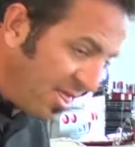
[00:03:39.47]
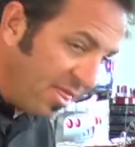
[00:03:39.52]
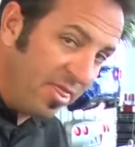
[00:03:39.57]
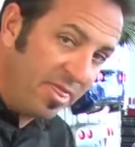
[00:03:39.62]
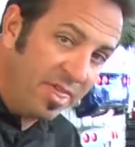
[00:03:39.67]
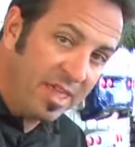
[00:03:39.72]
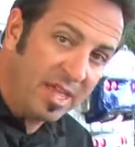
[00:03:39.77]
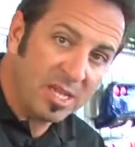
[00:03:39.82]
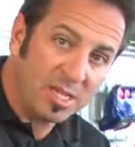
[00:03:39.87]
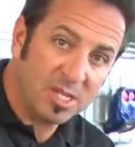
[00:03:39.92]

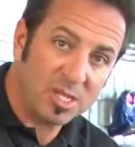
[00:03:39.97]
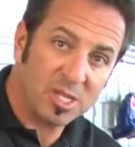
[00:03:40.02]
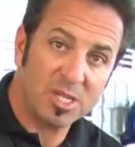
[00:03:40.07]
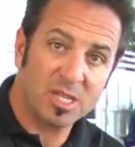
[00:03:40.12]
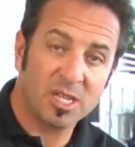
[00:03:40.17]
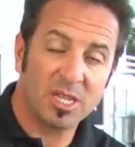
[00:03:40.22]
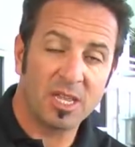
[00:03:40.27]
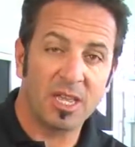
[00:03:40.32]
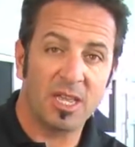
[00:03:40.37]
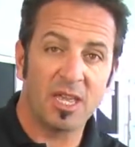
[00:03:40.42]
this
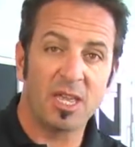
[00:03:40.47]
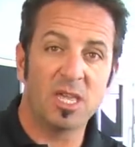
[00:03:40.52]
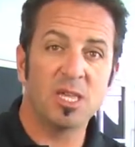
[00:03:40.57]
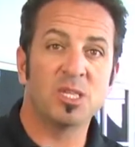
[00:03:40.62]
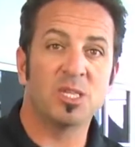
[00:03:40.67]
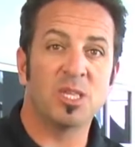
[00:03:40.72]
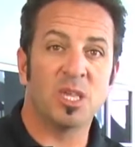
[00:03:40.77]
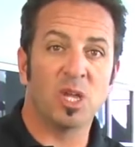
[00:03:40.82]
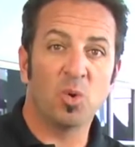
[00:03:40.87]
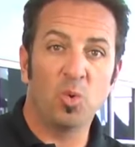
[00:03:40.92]
is
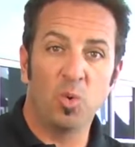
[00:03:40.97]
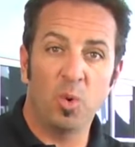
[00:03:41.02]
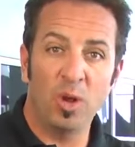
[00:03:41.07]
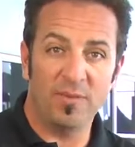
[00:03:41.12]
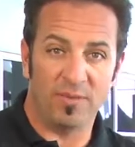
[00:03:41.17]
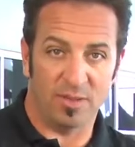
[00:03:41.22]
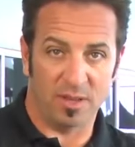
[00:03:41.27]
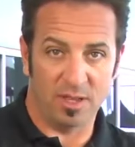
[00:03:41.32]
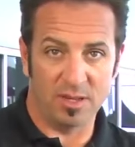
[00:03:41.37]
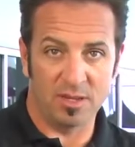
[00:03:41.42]
the
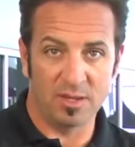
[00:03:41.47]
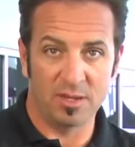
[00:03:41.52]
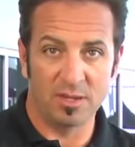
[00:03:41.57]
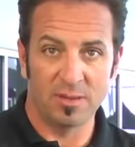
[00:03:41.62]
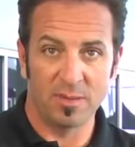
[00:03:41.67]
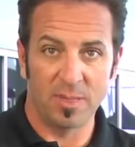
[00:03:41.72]
equivalent